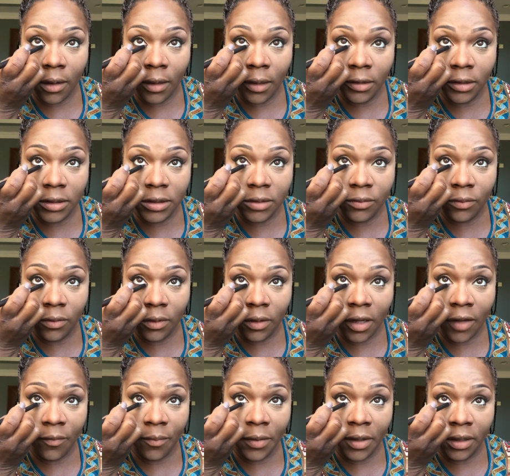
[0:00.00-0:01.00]
I just
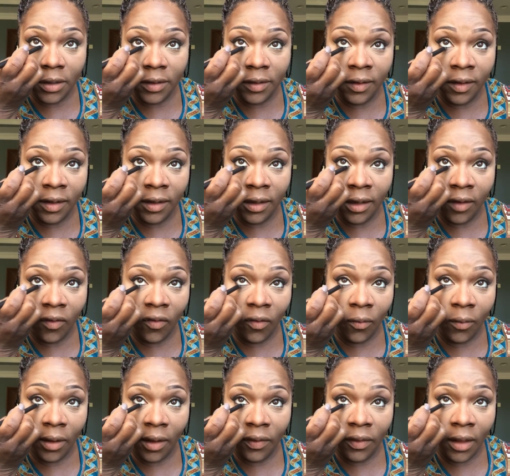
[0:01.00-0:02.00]
have been digging
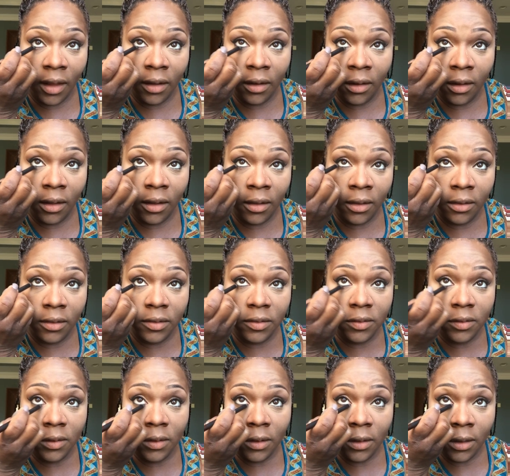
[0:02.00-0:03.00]
the way that
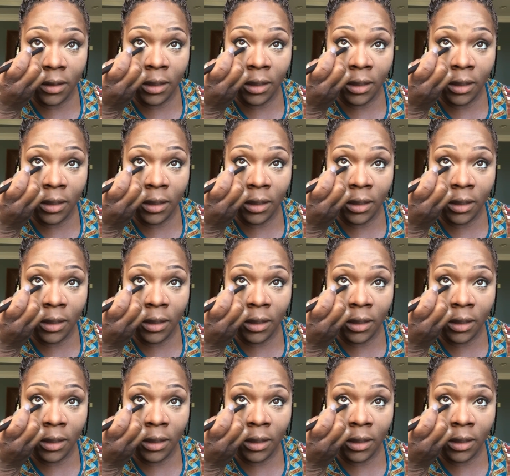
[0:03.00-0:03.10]
looks.